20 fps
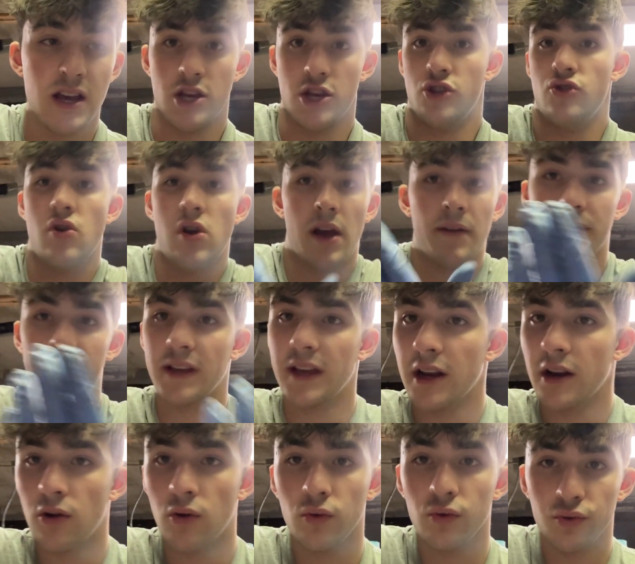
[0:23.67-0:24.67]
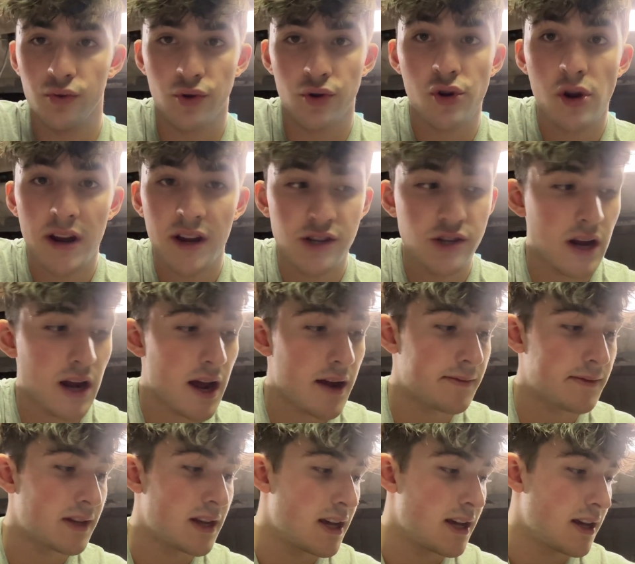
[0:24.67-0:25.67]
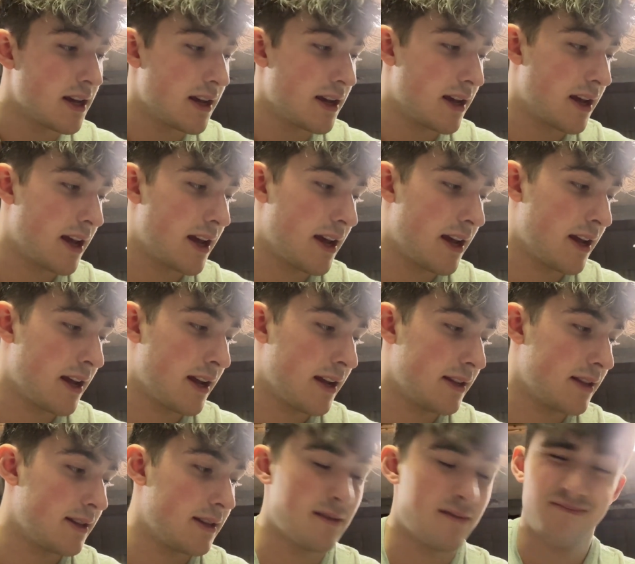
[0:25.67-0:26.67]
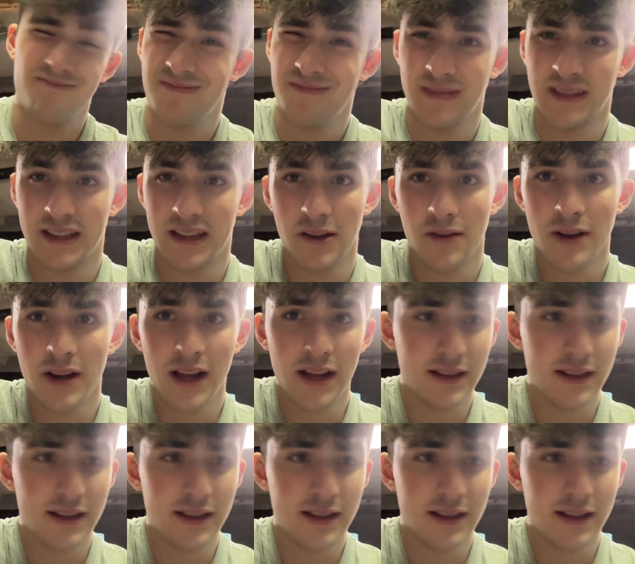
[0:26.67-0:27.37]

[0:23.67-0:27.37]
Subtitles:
you have to get a whole new crankshaft, and they're